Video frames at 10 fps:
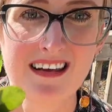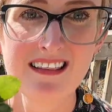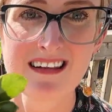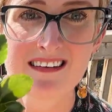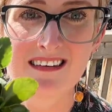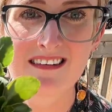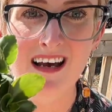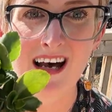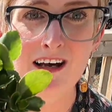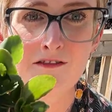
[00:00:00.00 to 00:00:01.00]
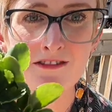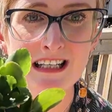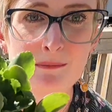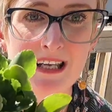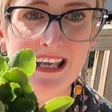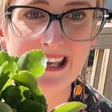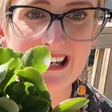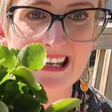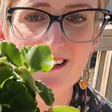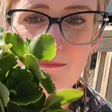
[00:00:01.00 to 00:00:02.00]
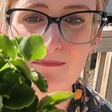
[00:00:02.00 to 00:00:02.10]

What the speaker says: This is a flaming Katy.